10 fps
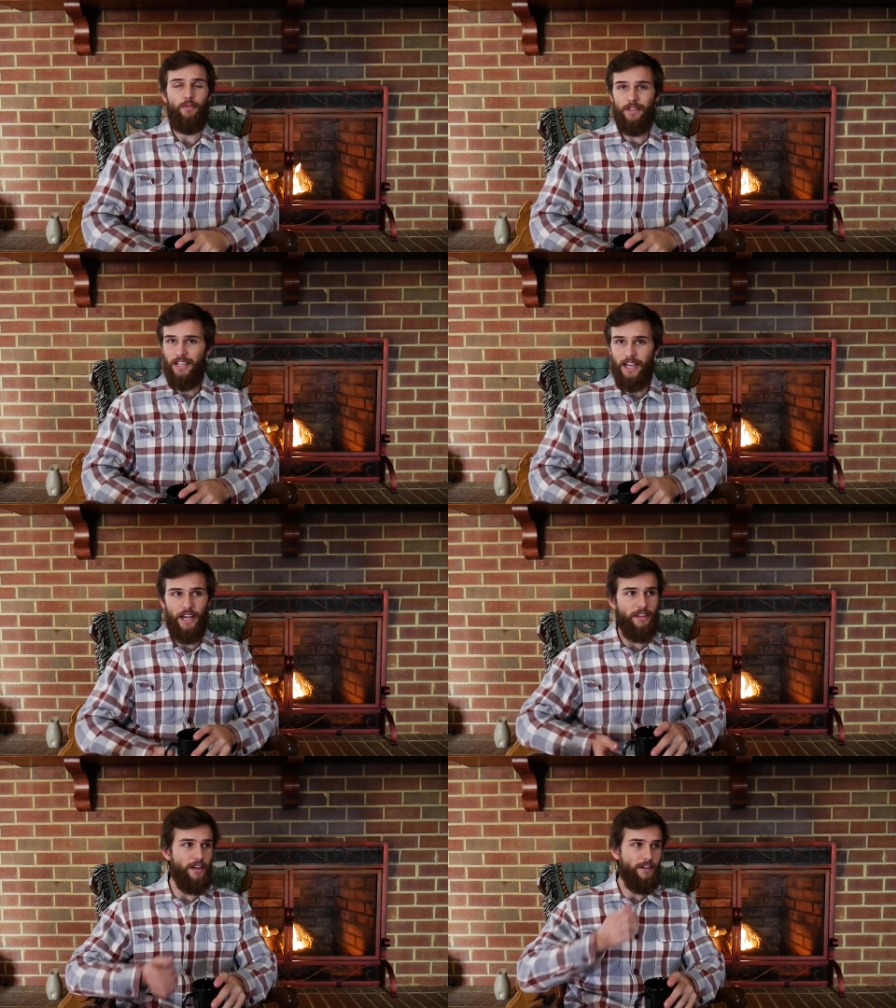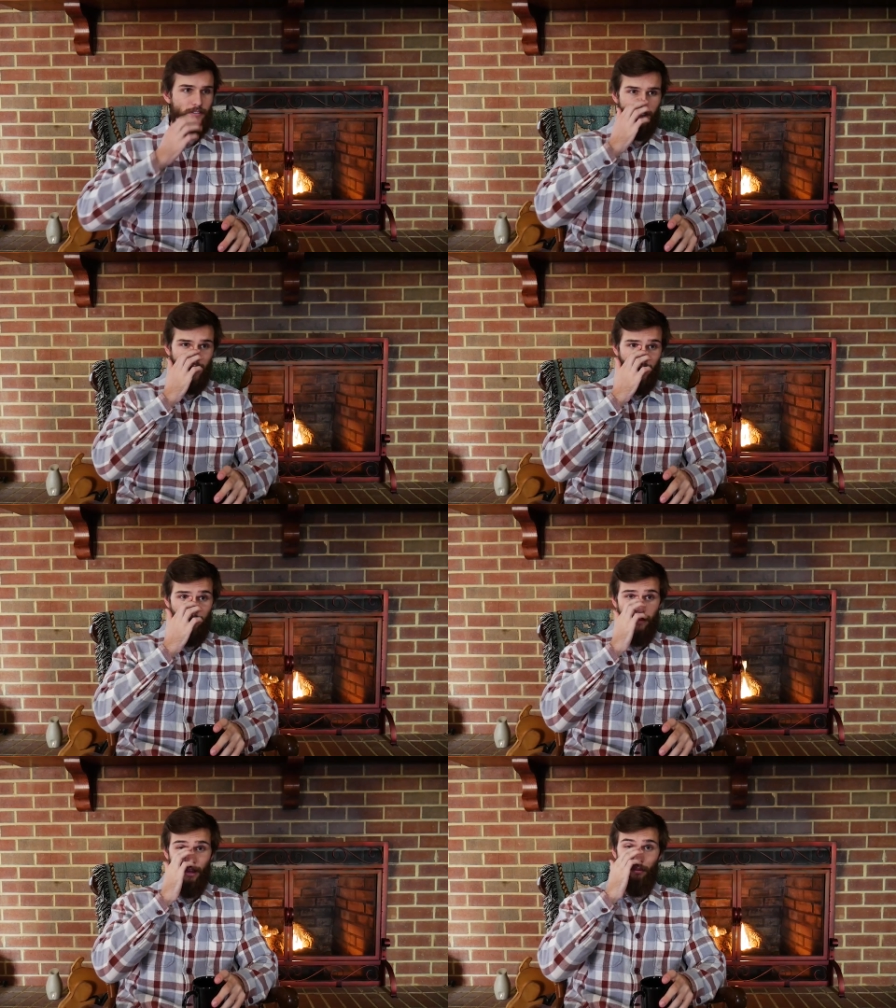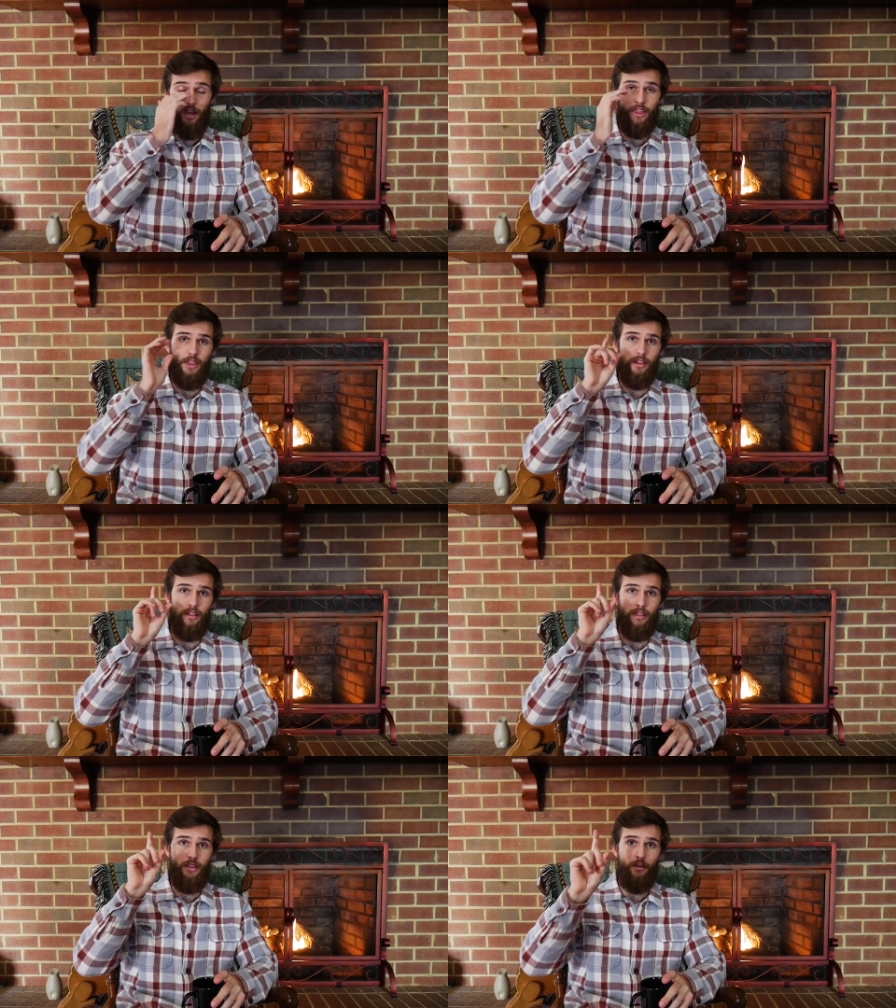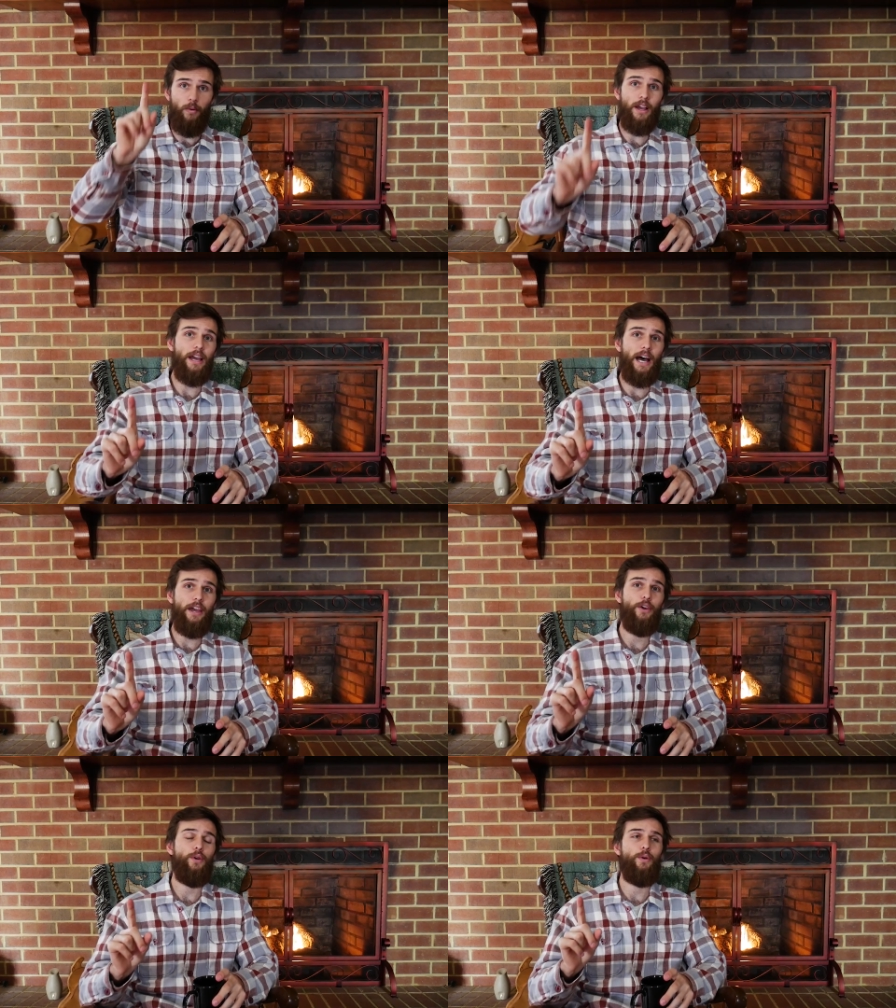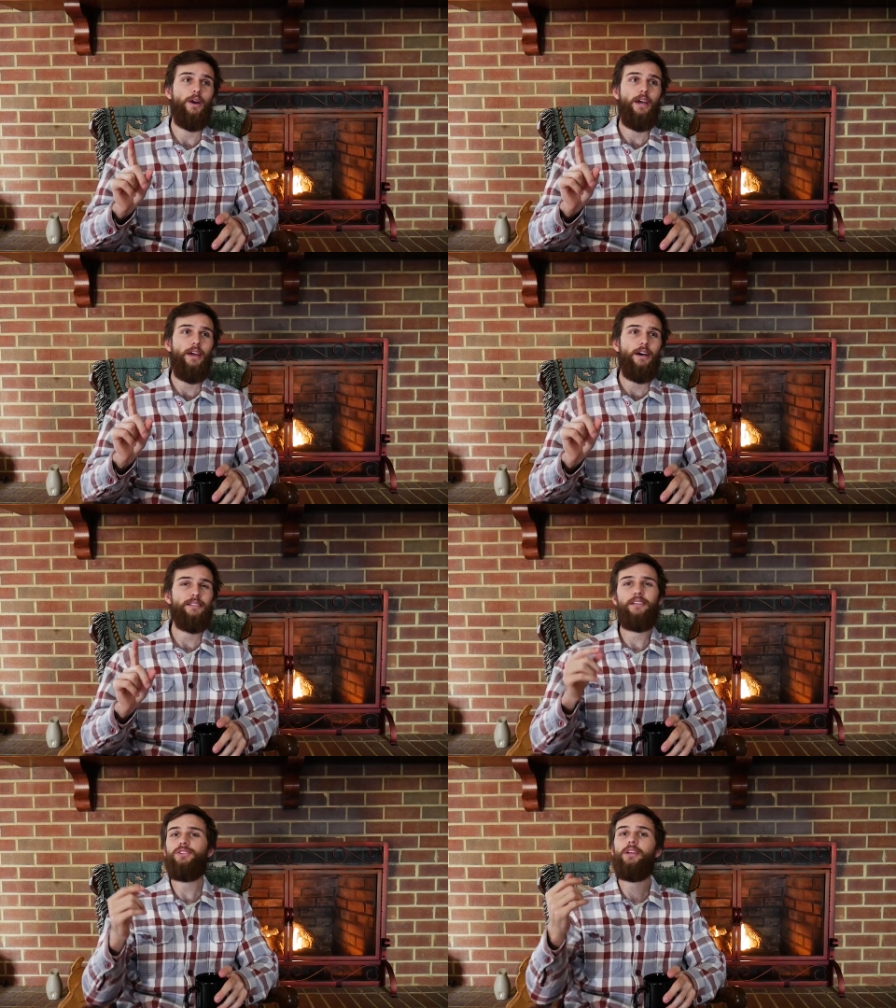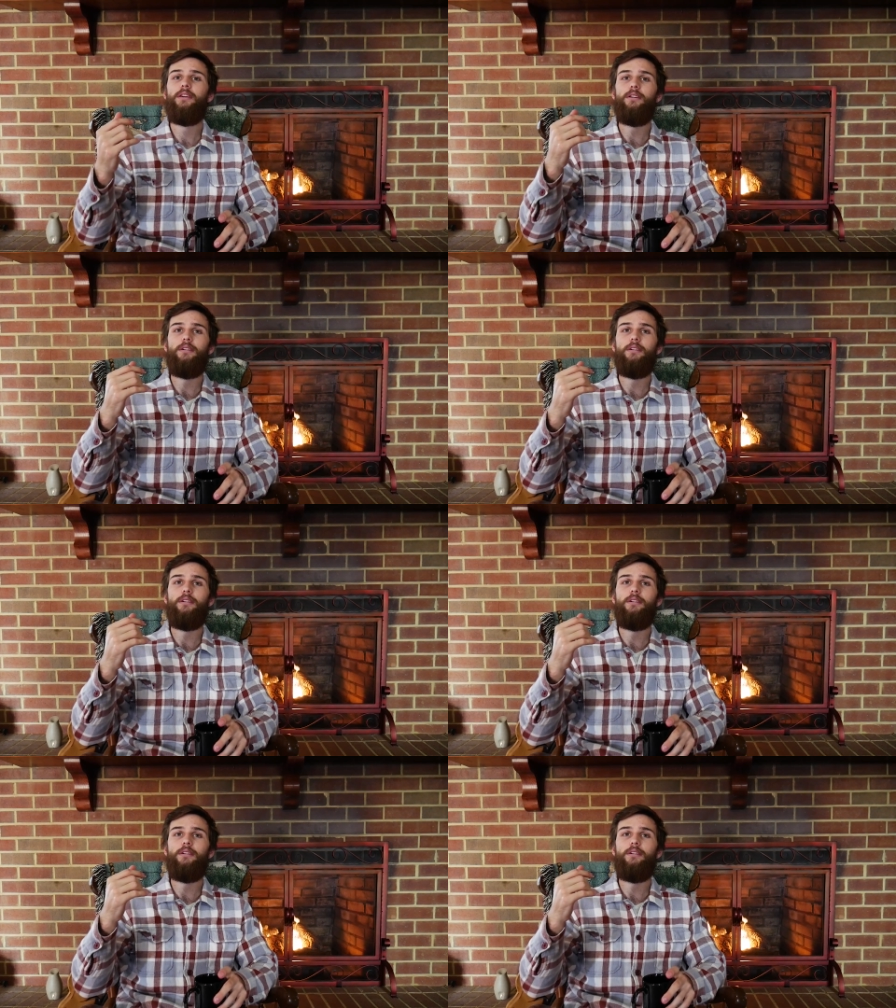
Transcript: And once I got there, I met with the one guy who essentially,